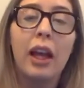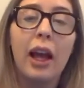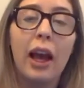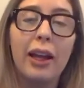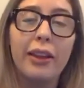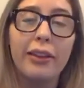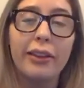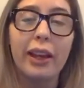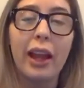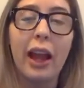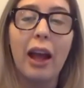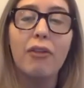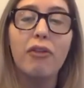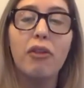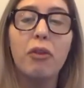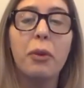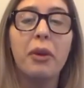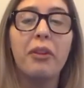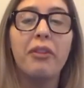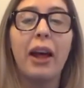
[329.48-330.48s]
as it can
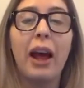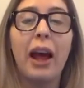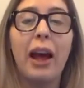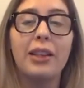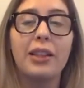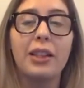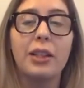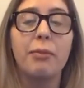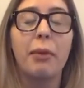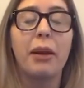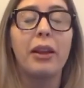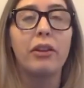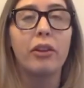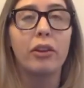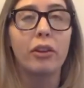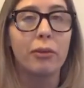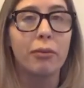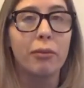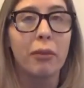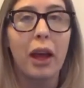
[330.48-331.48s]
remove the acid
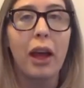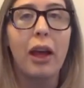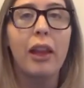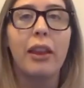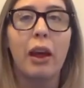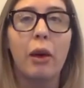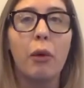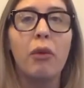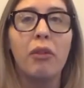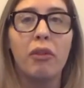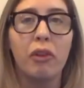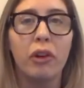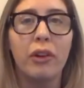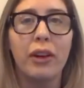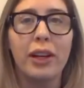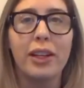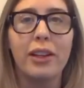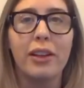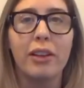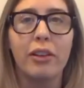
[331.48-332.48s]
mantle that we've
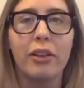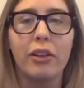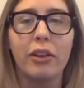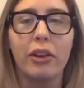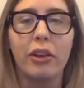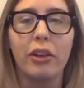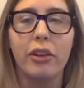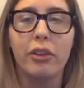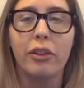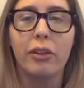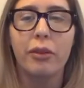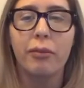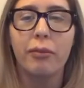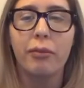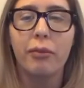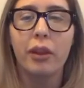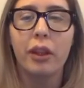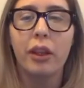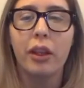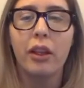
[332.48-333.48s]
already discussed.
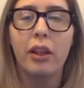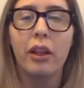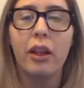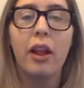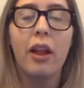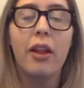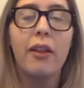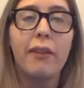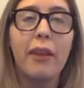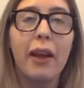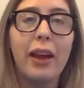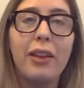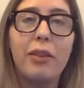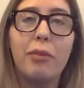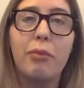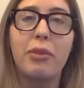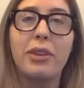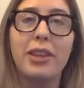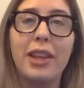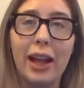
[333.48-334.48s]
That is
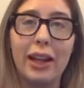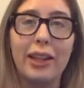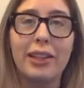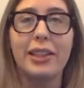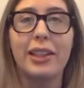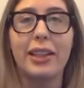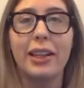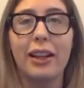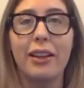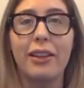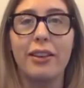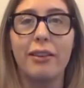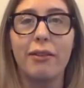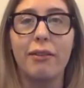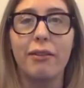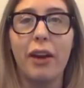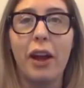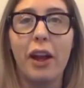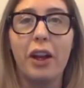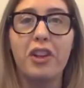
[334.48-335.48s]
protecting against
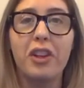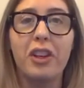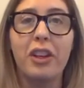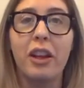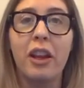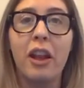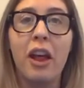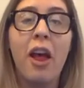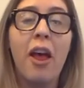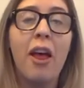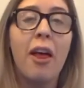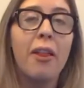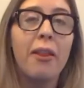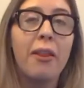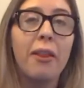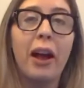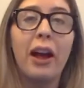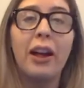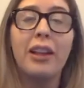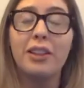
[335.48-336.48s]
infection.
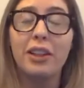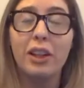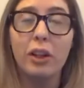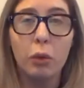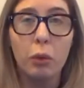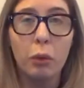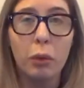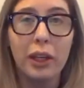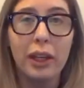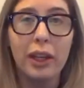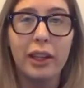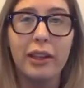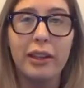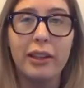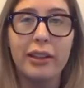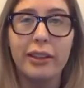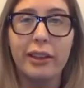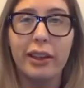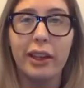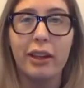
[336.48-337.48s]
That is going to weaken the
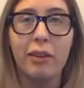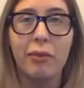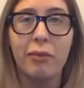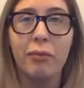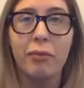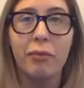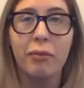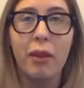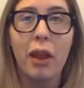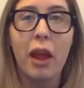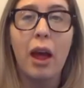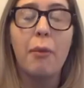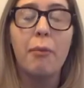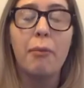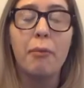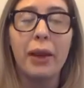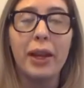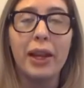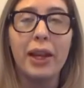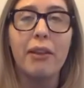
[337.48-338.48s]
skin
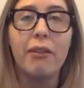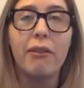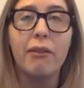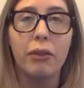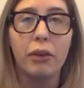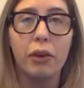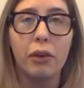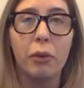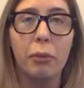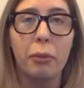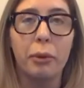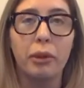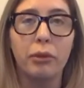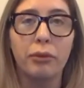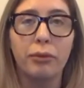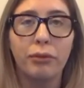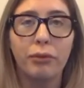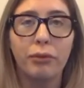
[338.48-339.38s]
and make it vulnerable.